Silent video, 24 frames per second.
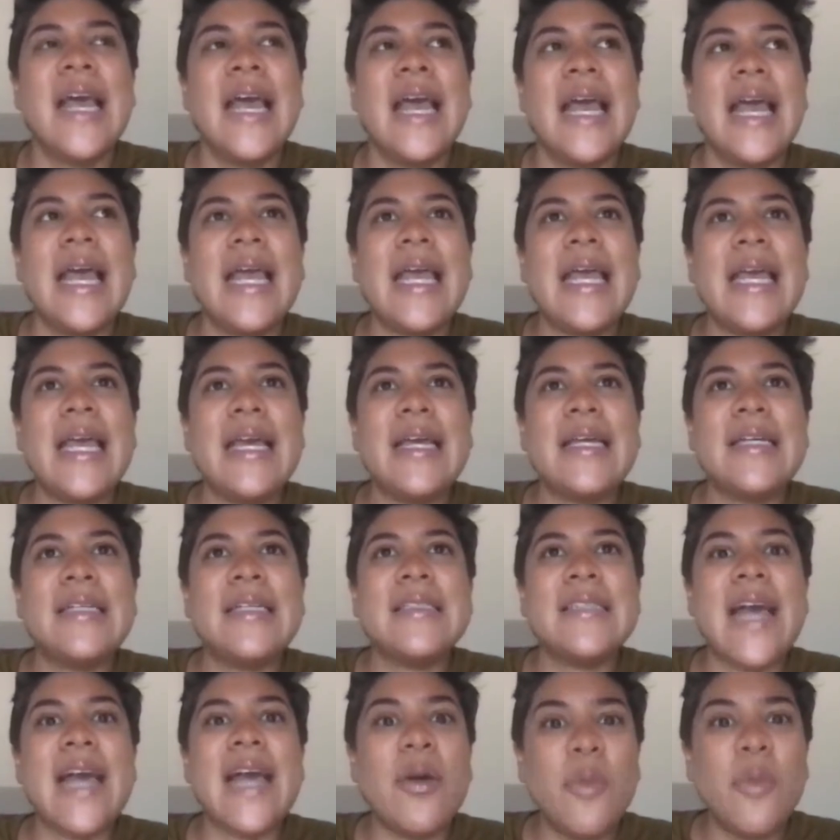And
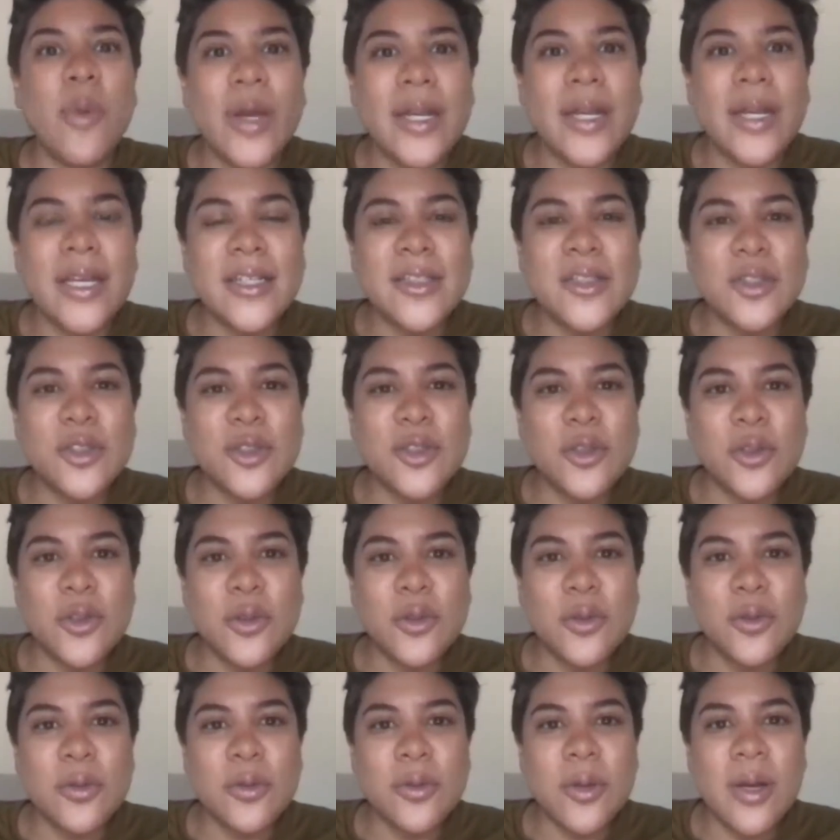I went
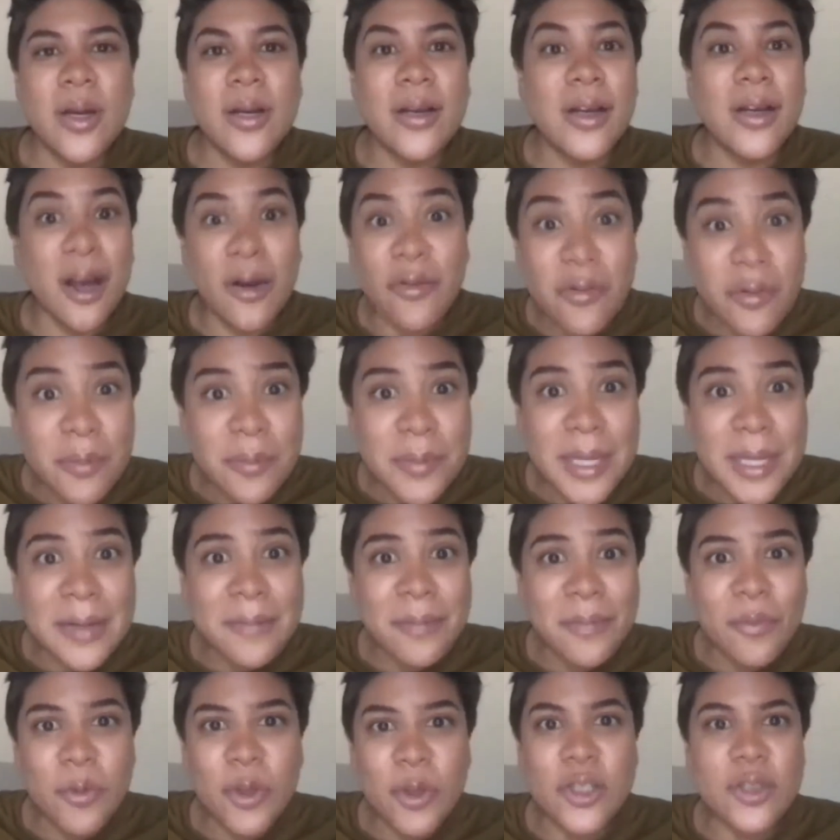into government,
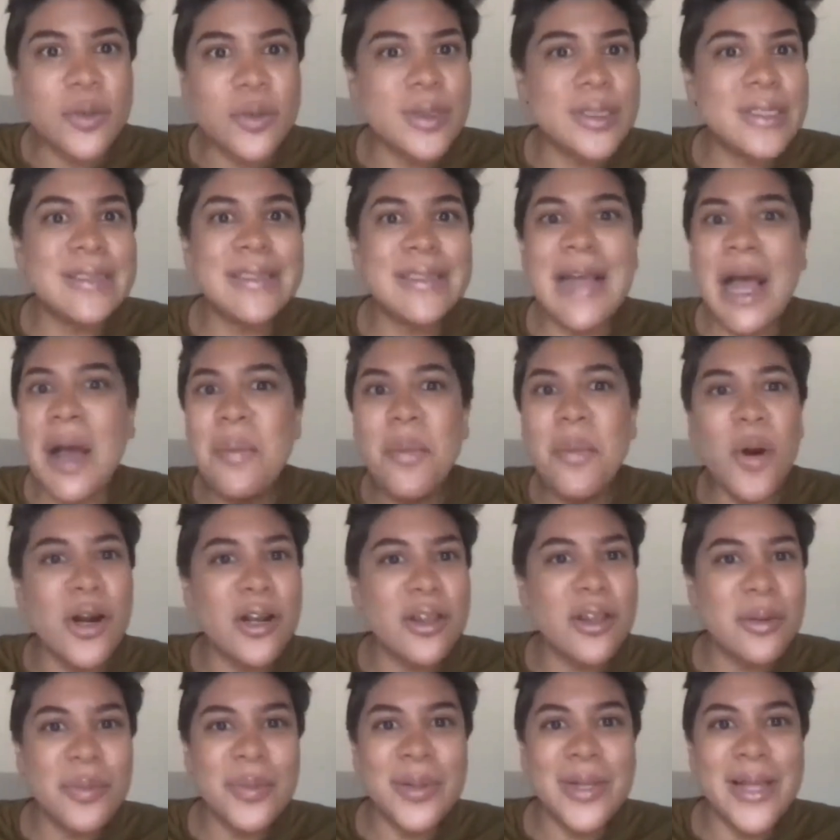which was not part of
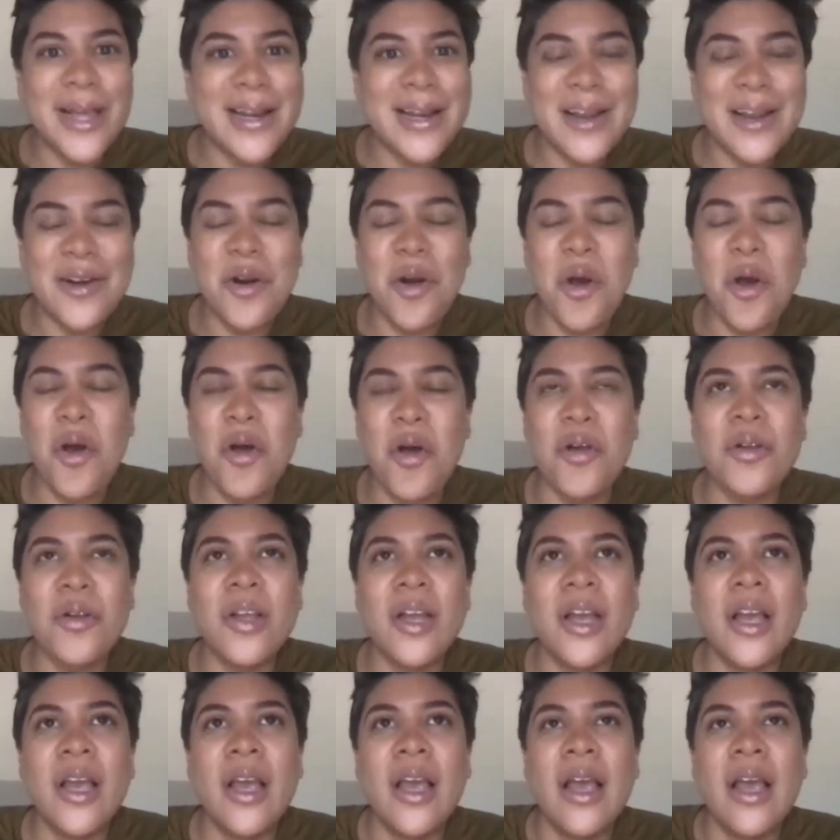the plan at all.
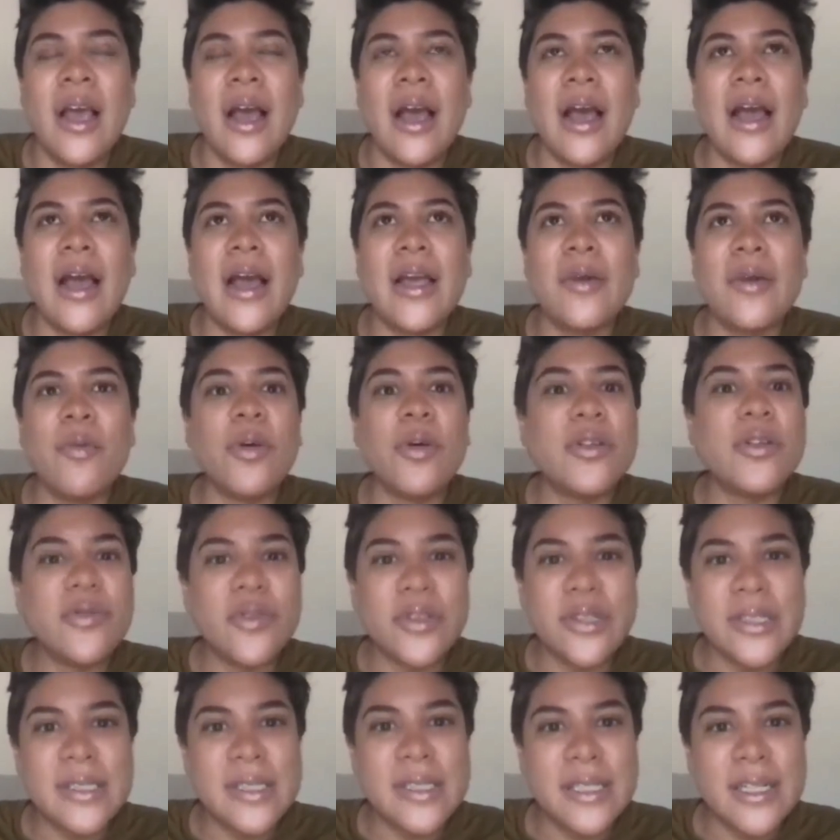I worked for
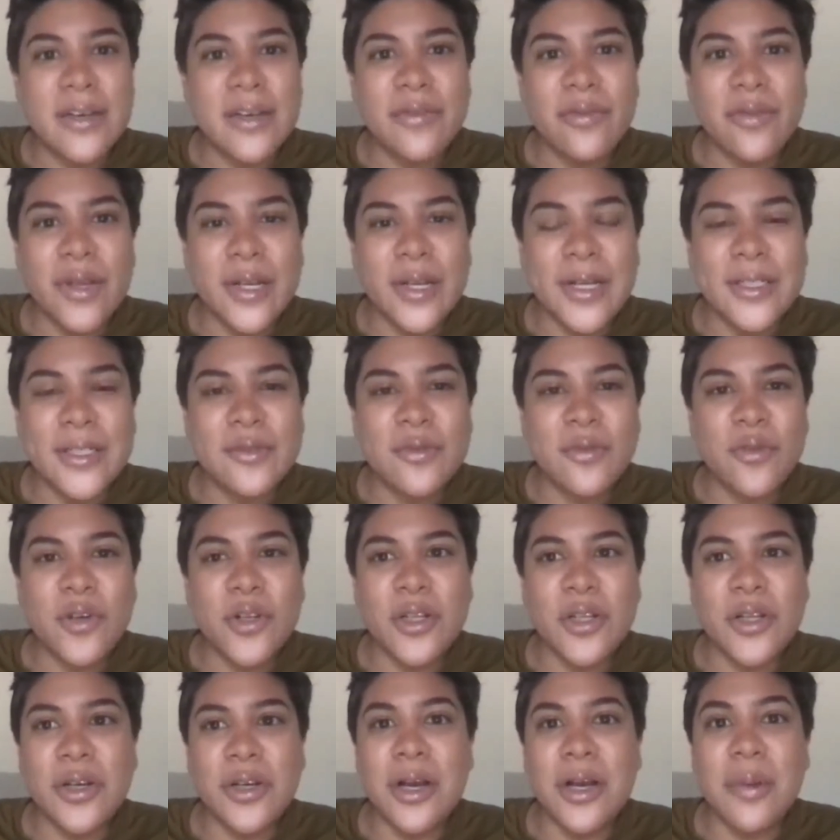the city of Phoenix for
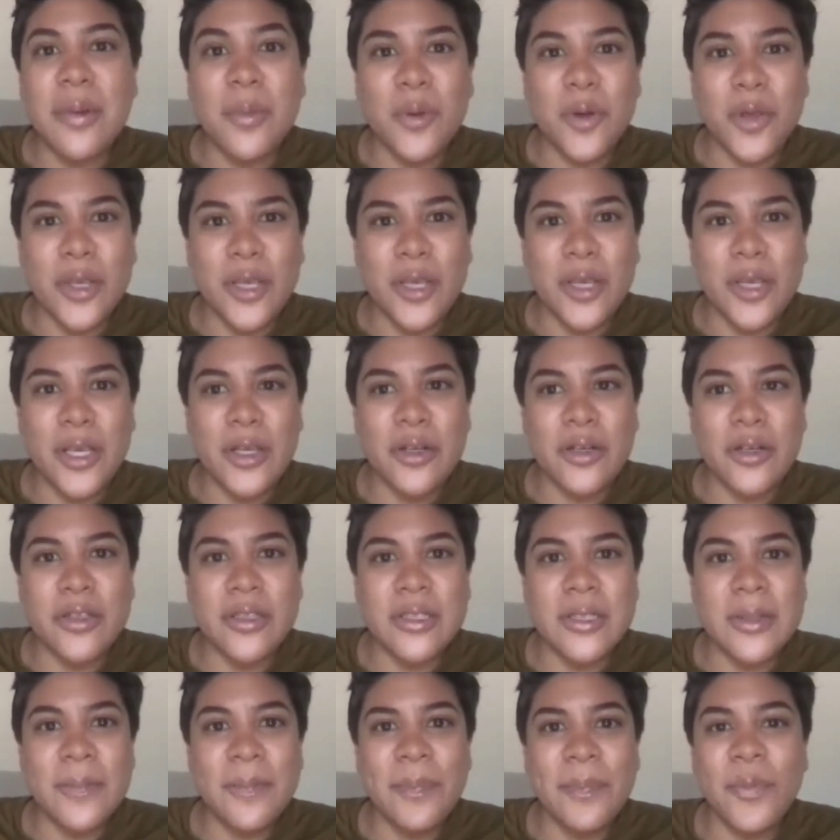a couple
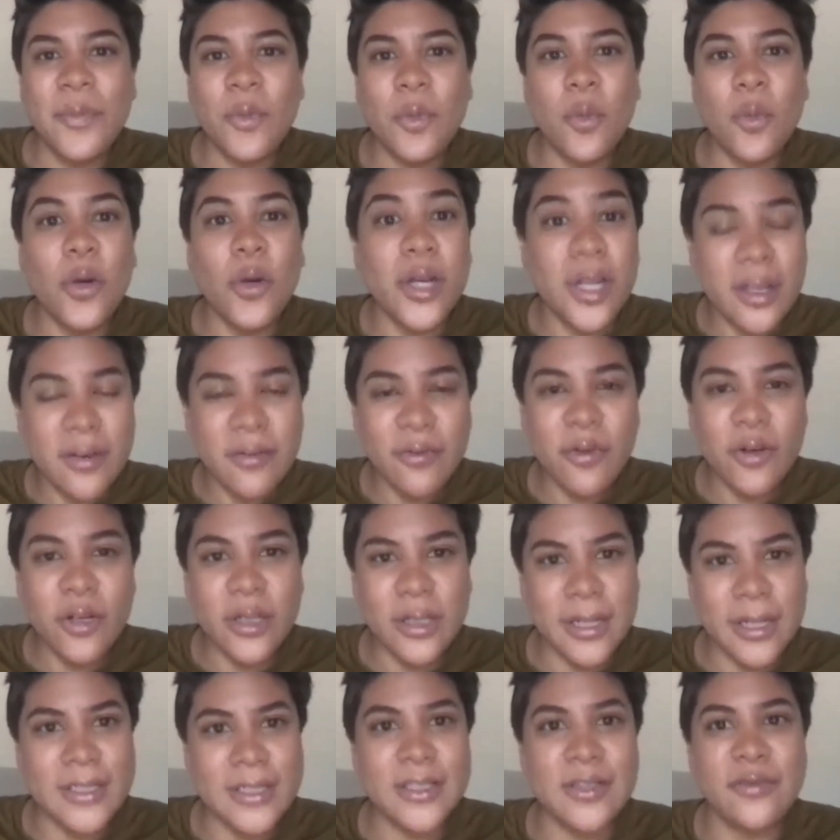years, working for
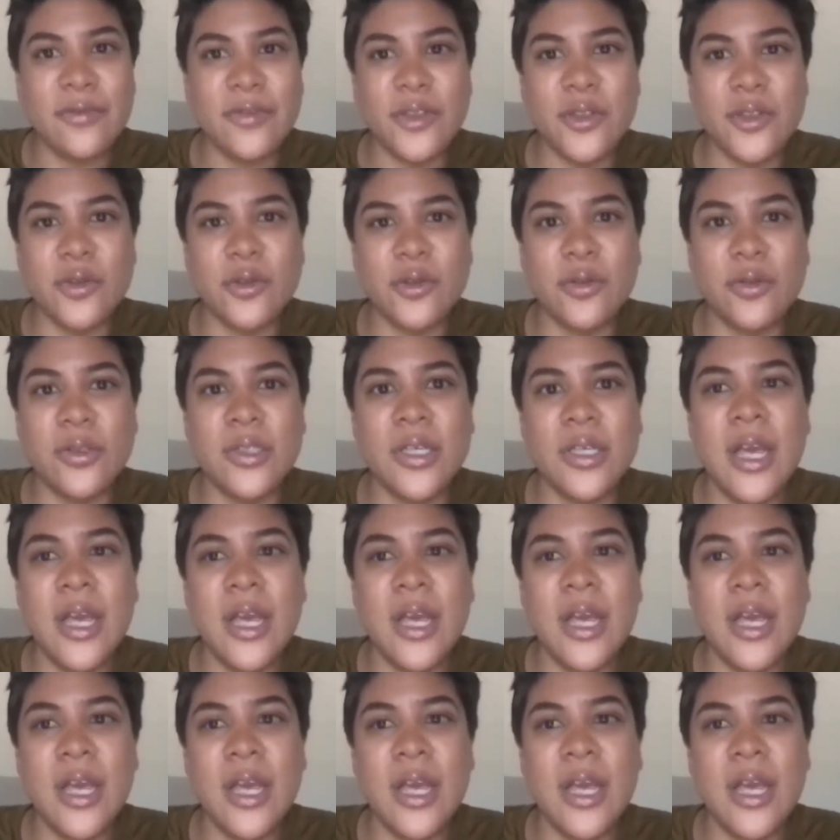elected officials,